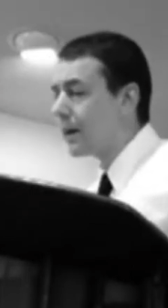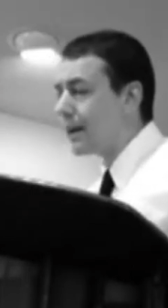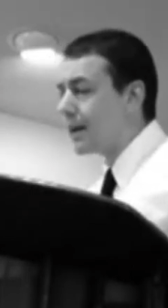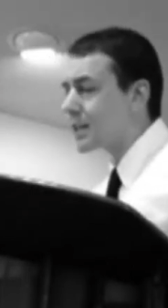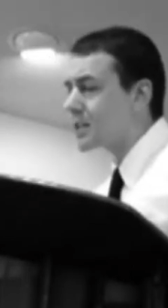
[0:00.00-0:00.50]

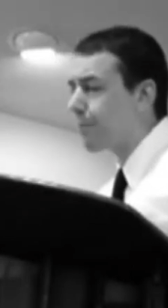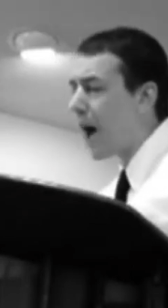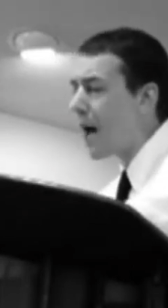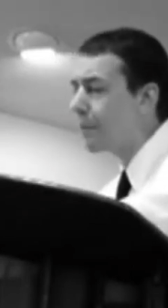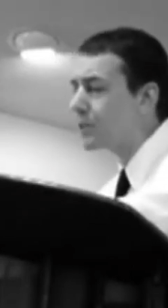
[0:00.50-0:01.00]
Since
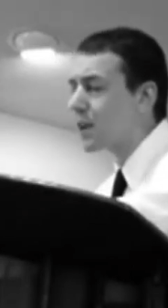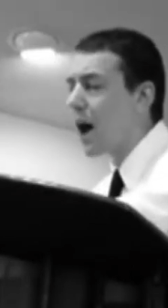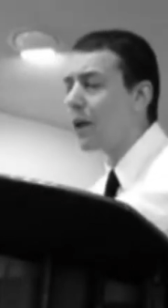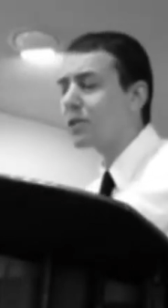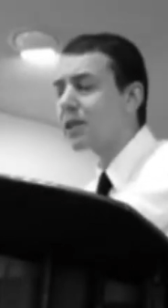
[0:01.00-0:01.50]
Bible
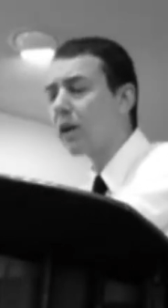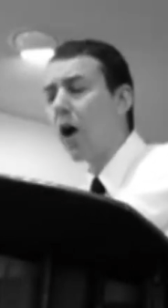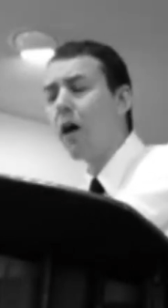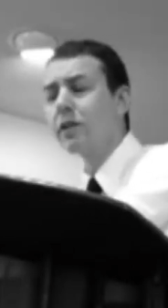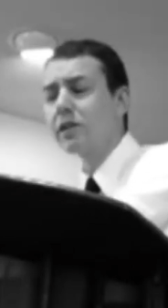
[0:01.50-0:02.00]
scholars had
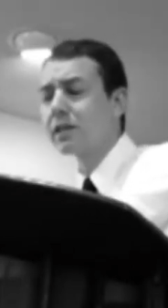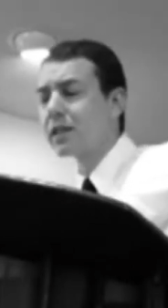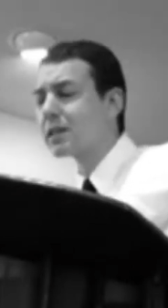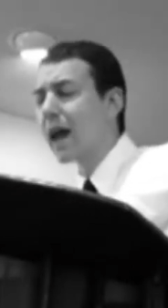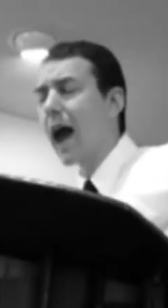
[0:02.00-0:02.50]
long since
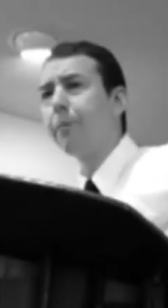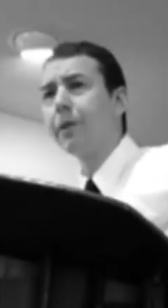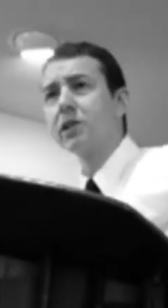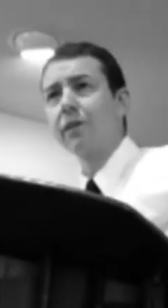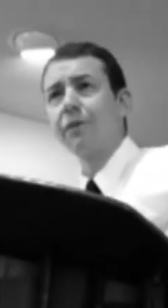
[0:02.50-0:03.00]

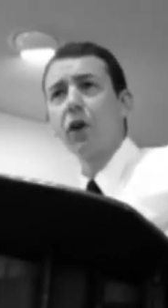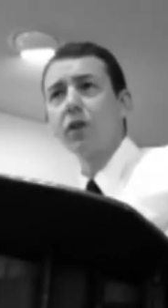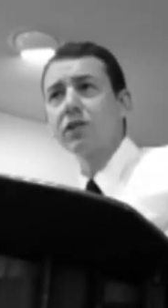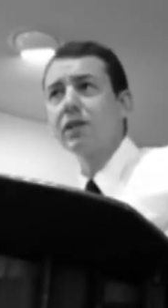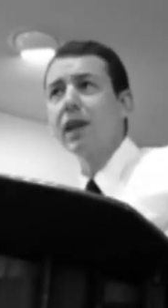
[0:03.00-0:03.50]
established the
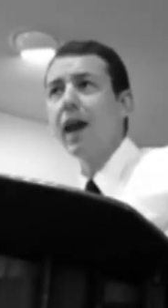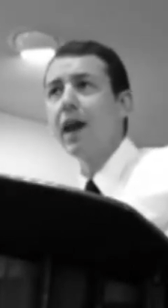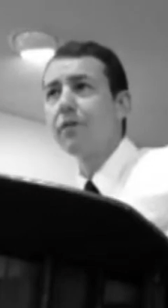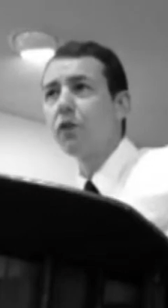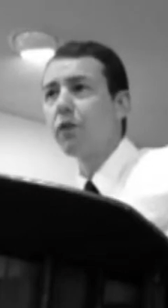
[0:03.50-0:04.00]
first
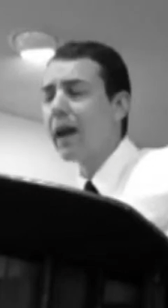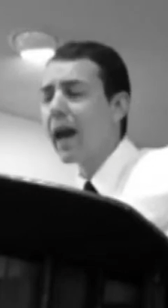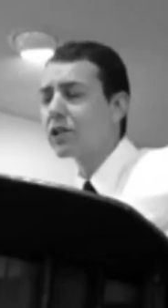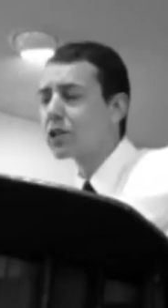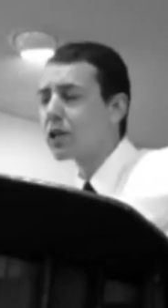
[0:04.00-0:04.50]
day of
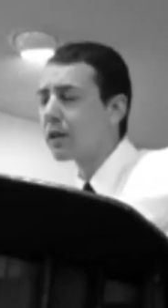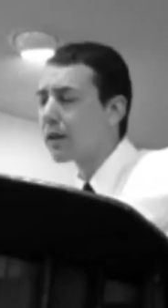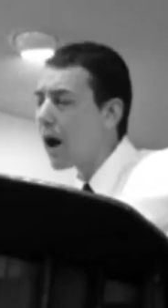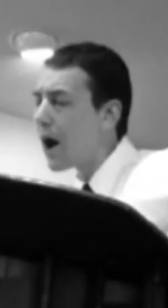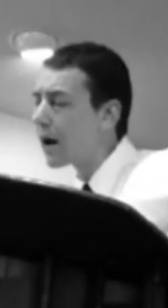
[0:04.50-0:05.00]
creation,
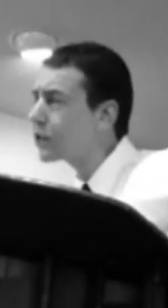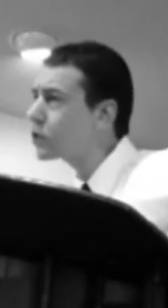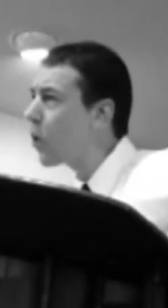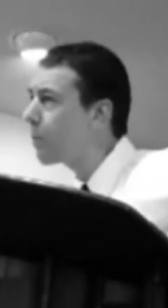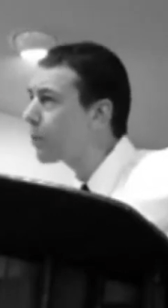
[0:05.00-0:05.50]

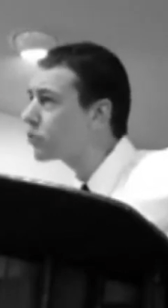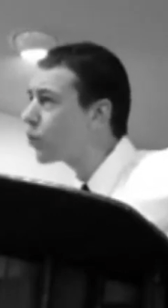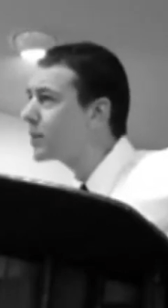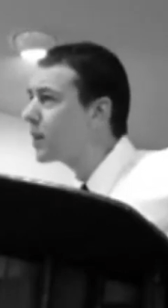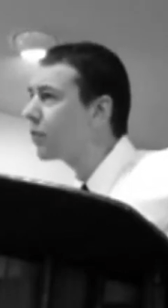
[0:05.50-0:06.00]
October
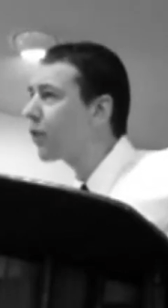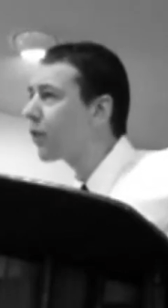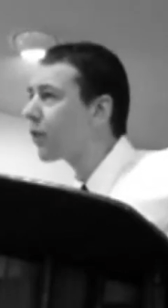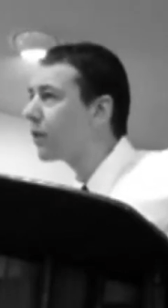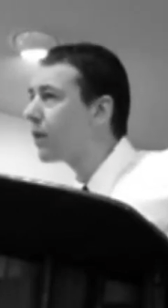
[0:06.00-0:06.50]

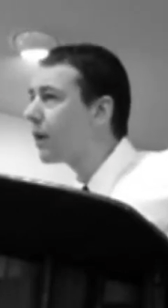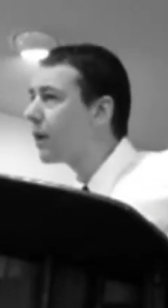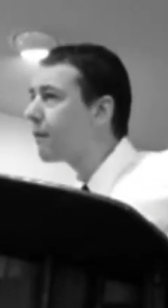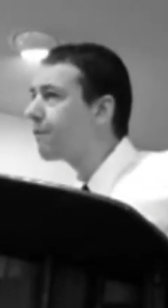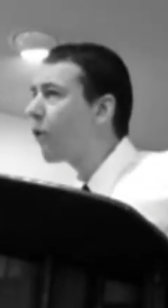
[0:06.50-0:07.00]
23rd,
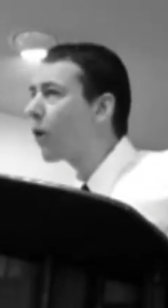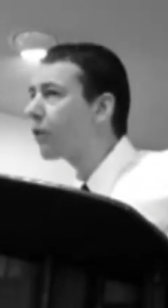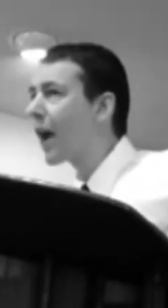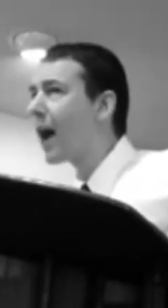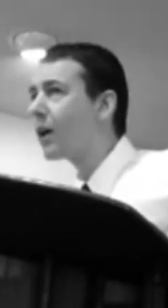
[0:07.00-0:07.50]

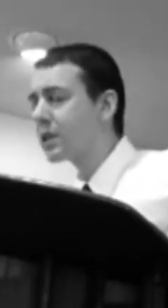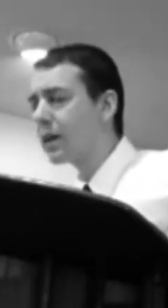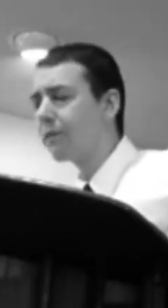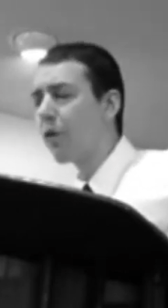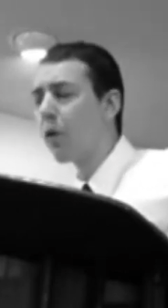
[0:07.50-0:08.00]

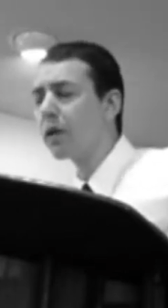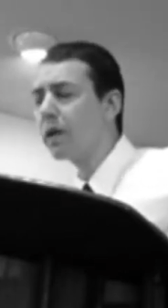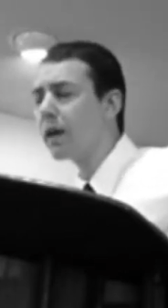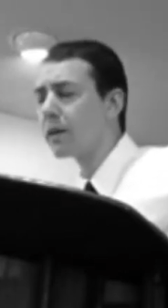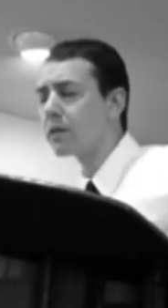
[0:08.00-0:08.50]
4,004
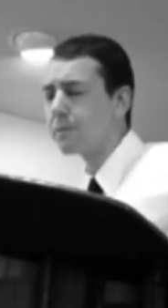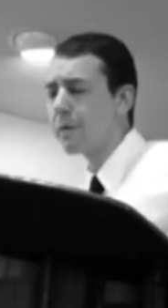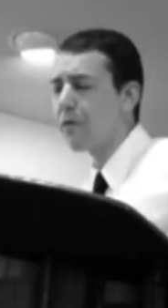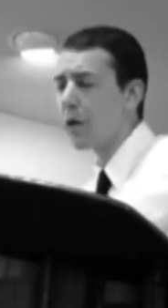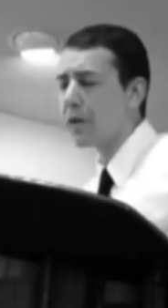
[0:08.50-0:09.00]
years
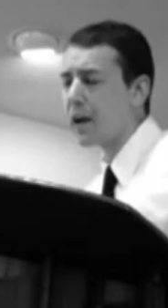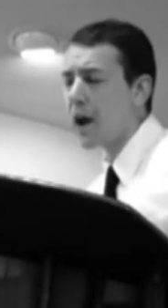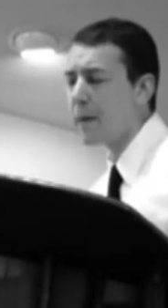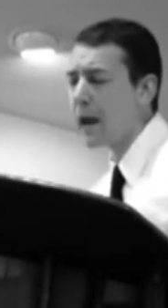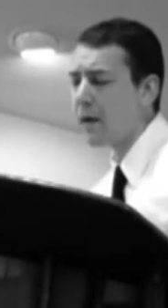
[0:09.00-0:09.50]
before the
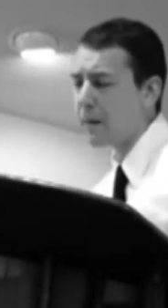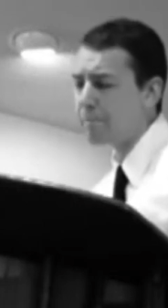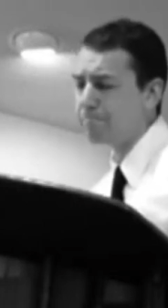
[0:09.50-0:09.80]
Common Era.